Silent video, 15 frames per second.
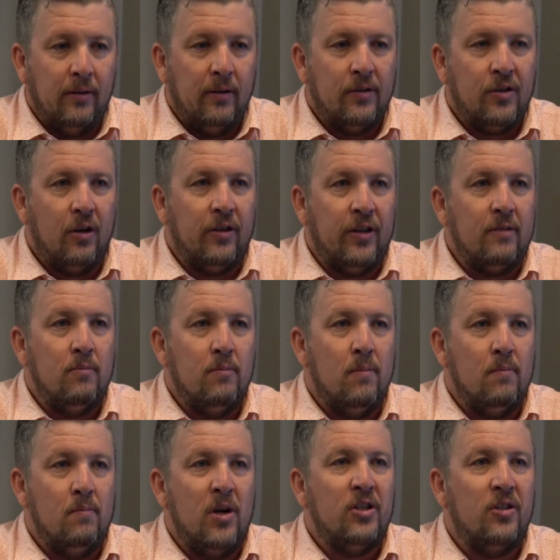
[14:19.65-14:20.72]
So I
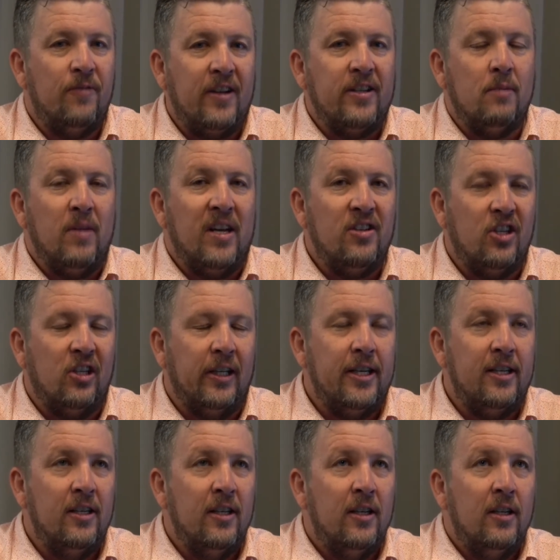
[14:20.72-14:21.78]
think most
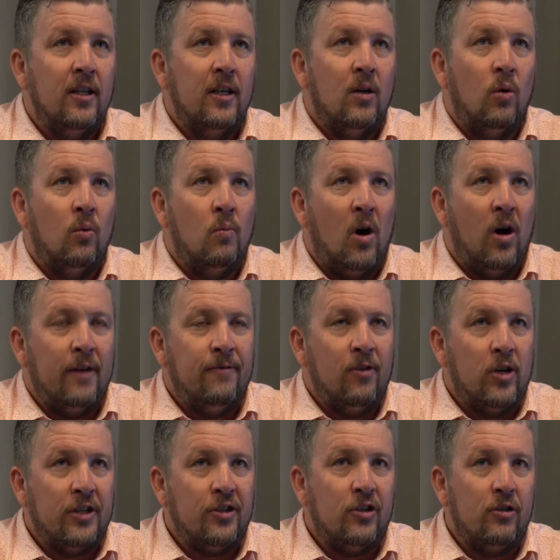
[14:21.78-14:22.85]
fundamentally my
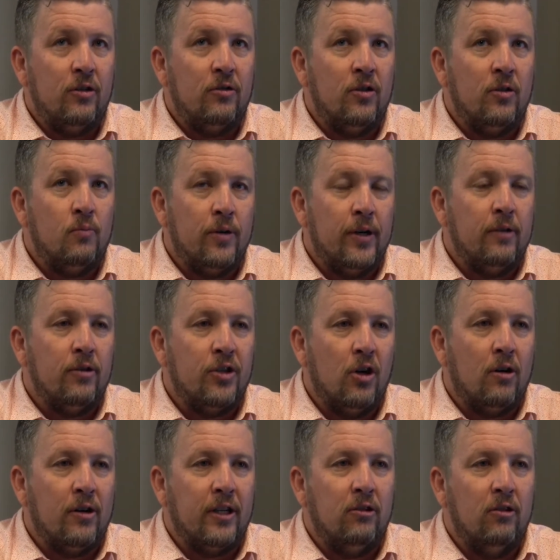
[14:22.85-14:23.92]
advice to
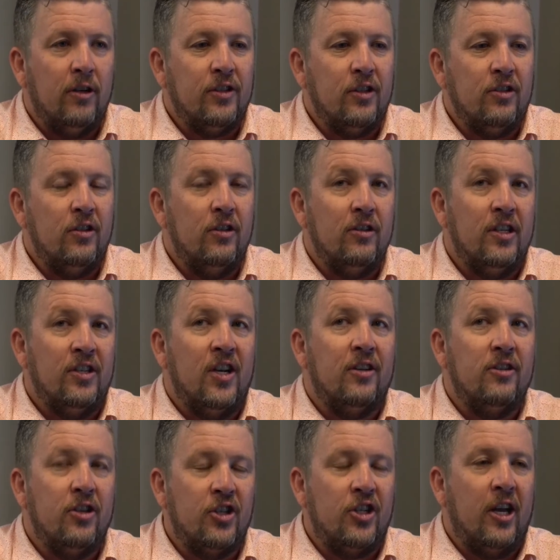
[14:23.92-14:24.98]
pre-retiree clients is
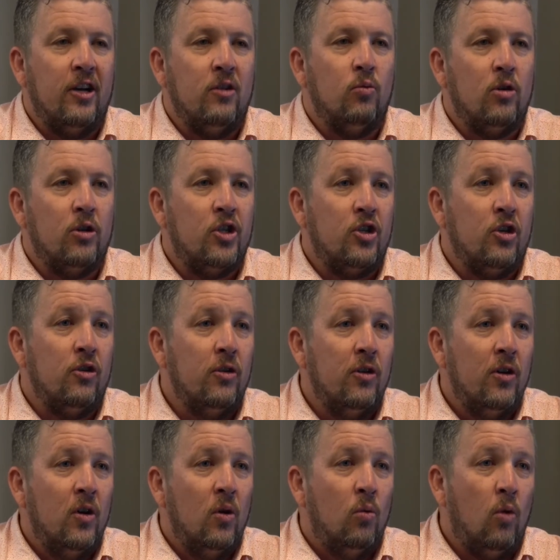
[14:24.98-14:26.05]
understand what you
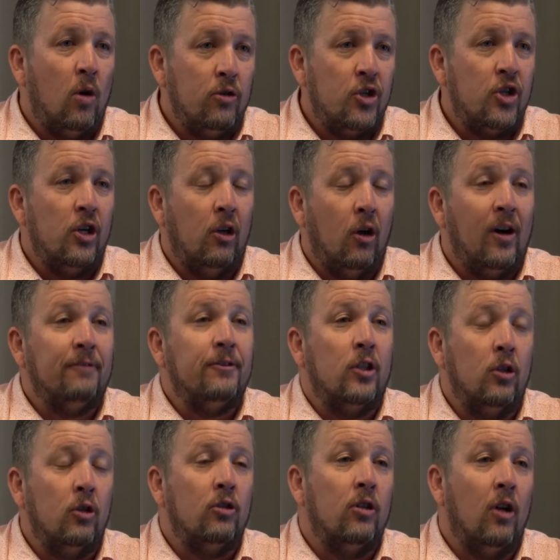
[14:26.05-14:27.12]
want your life to
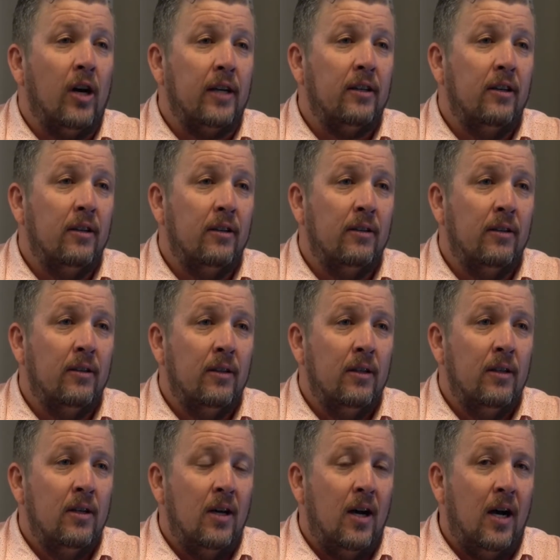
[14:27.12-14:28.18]
look like,
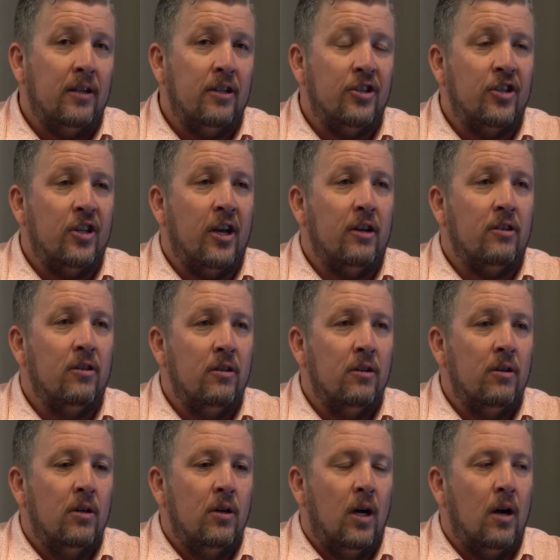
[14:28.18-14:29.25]
understand
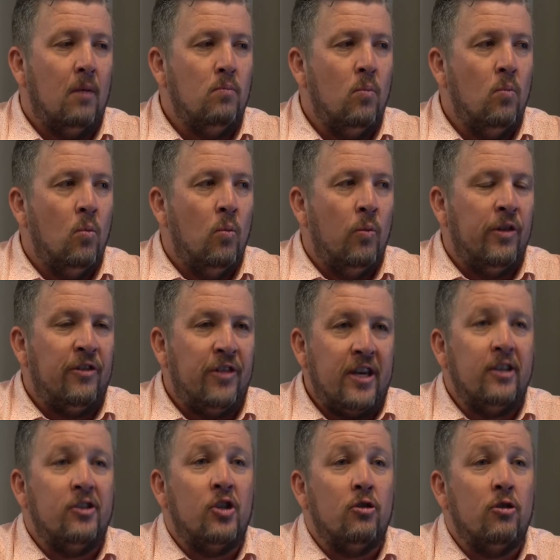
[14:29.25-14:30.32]
the
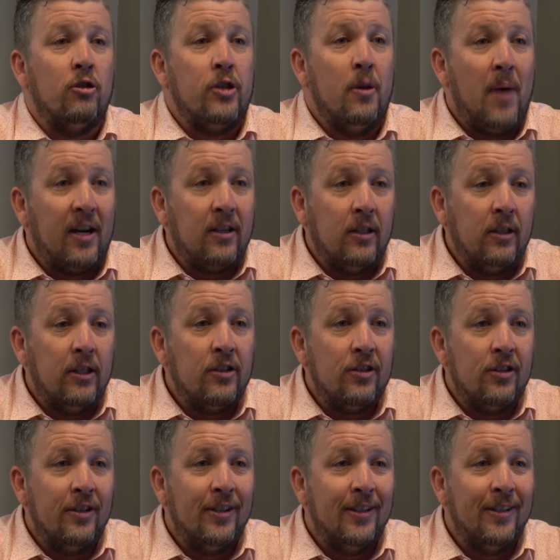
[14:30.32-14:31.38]
things that are on your bucket list,